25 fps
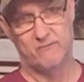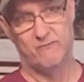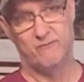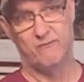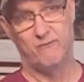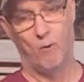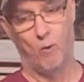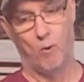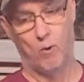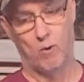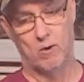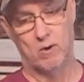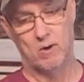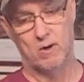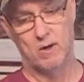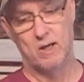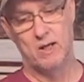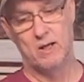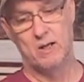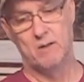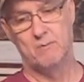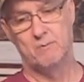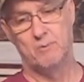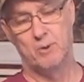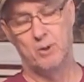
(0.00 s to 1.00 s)
for
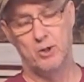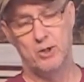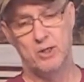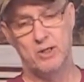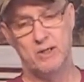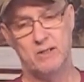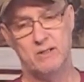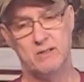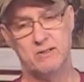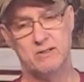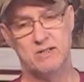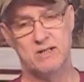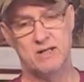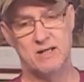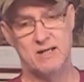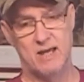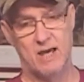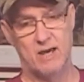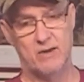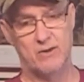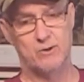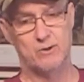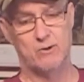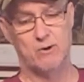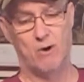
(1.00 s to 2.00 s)
putting
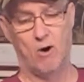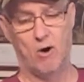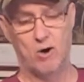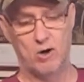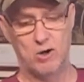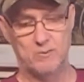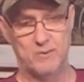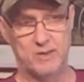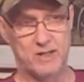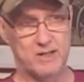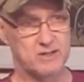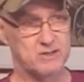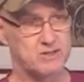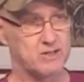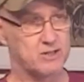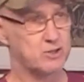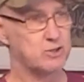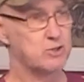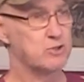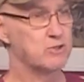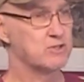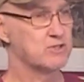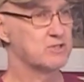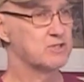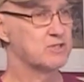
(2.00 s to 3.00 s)
together armies, as
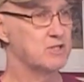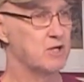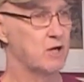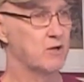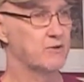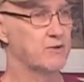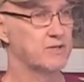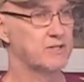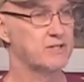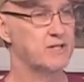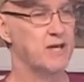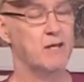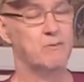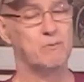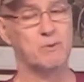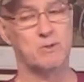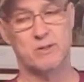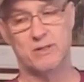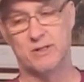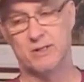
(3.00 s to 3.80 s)
you can see on the table